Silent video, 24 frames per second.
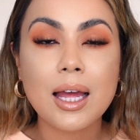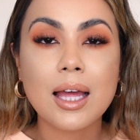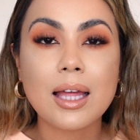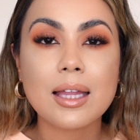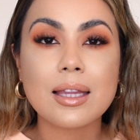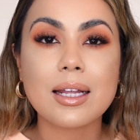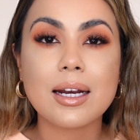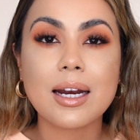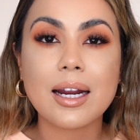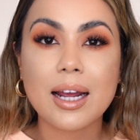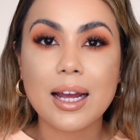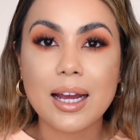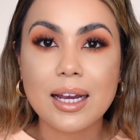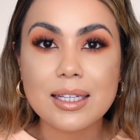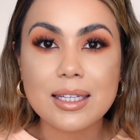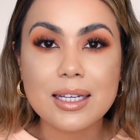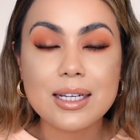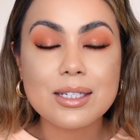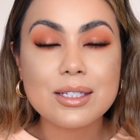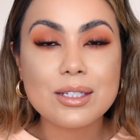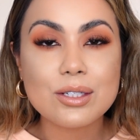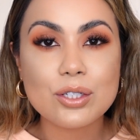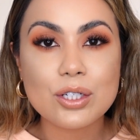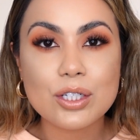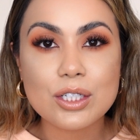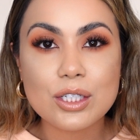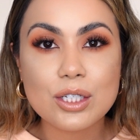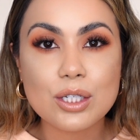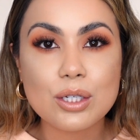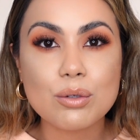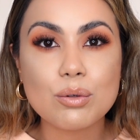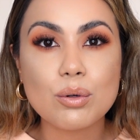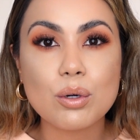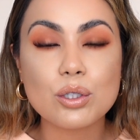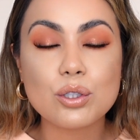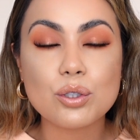then I highly suggest
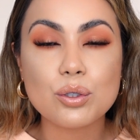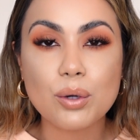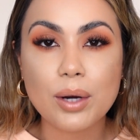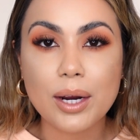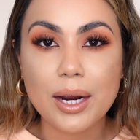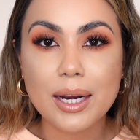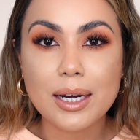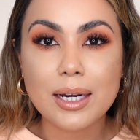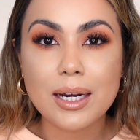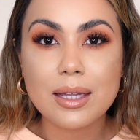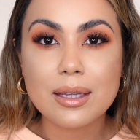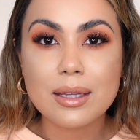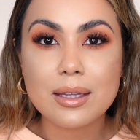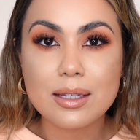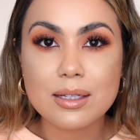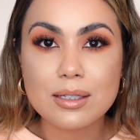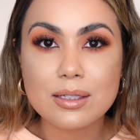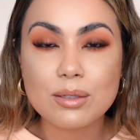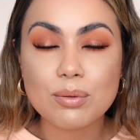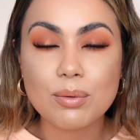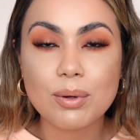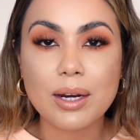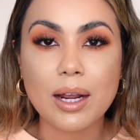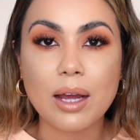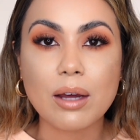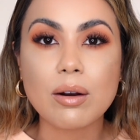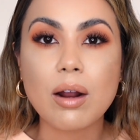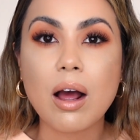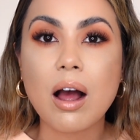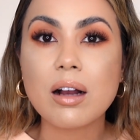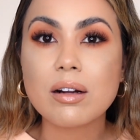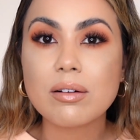you trying this one out.